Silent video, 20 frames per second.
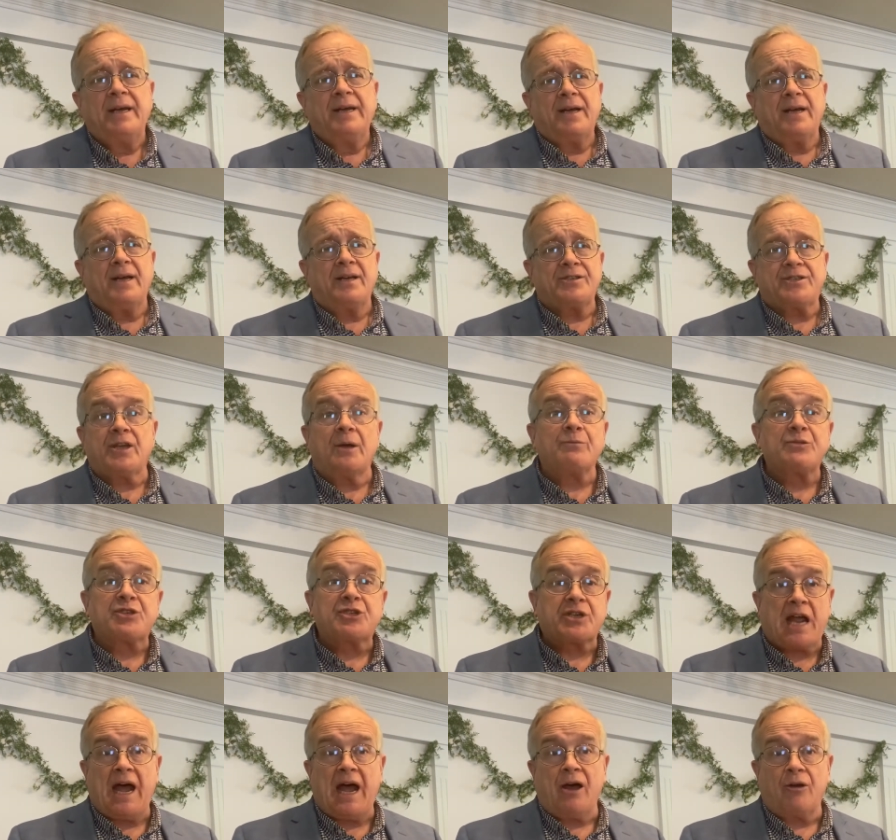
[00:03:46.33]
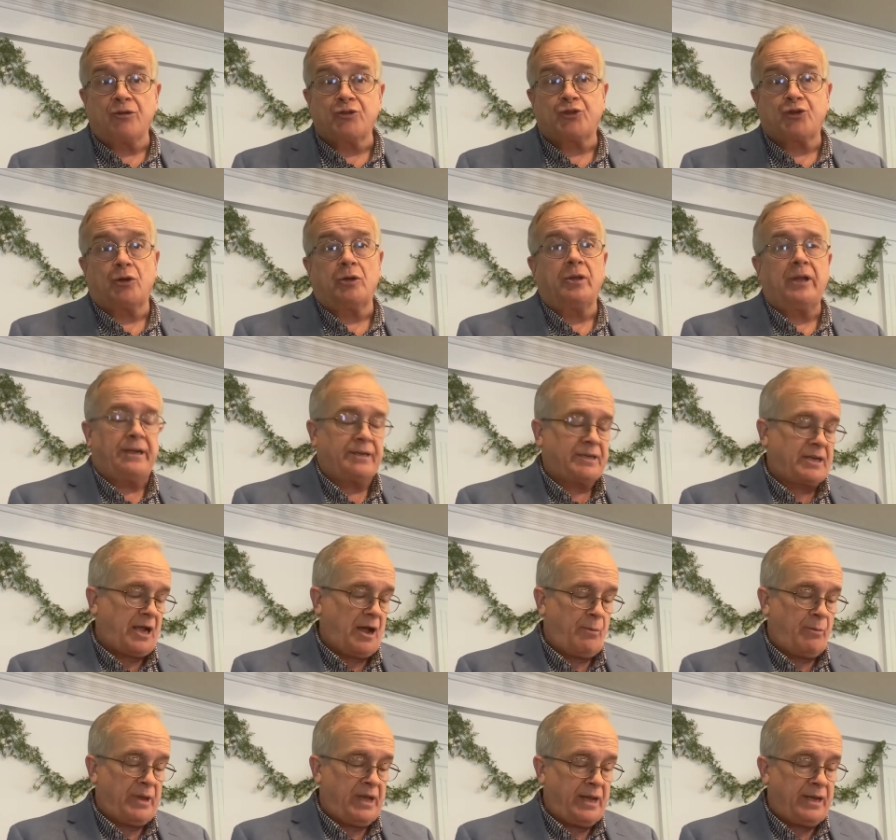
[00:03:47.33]
uh, some scoundrel had
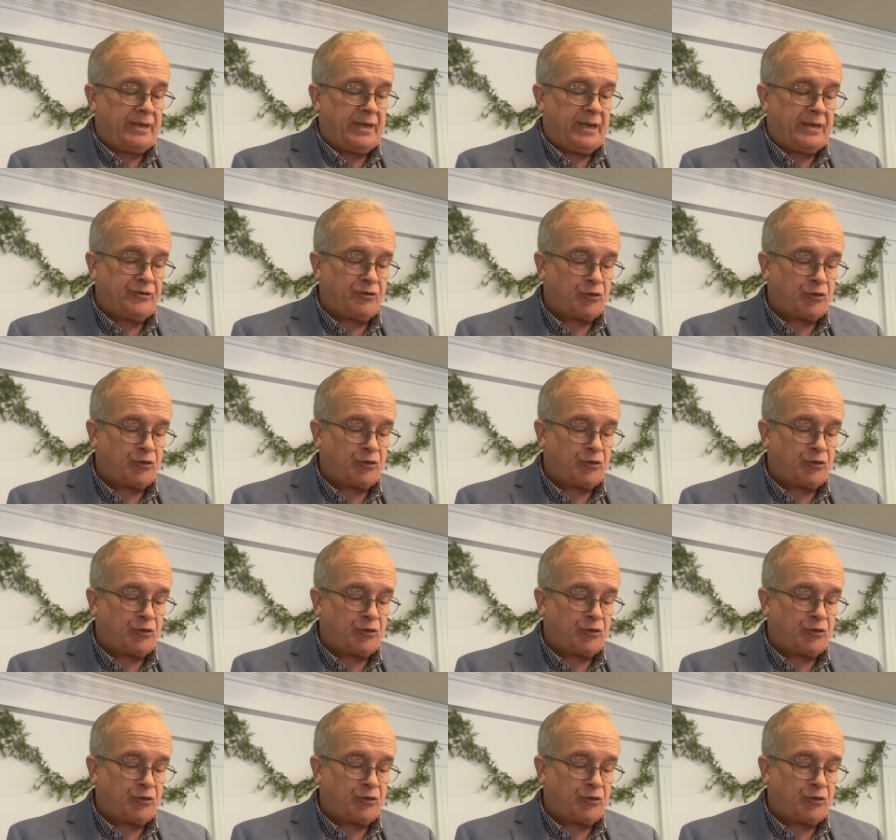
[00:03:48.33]
come in and